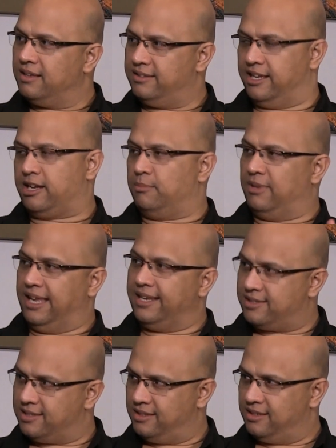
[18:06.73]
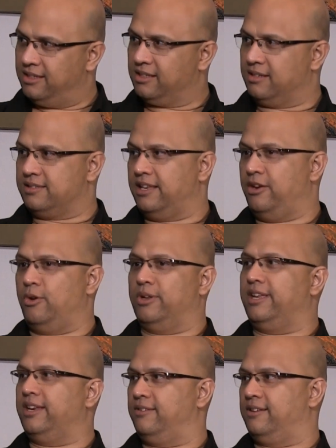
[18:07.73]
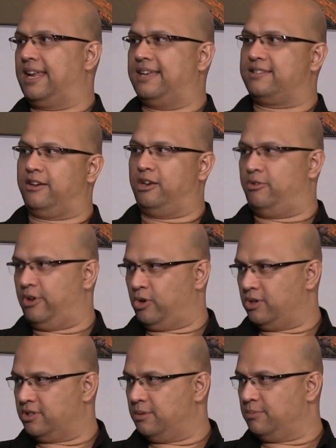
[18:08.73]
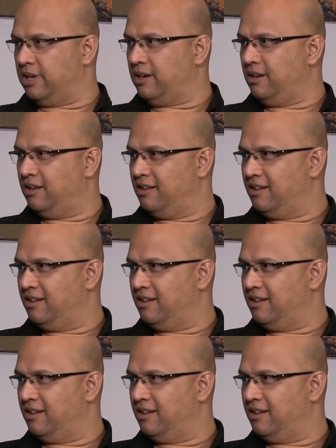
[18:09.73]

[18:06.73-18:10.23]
They come late because they know at the end of the class they're going to record something.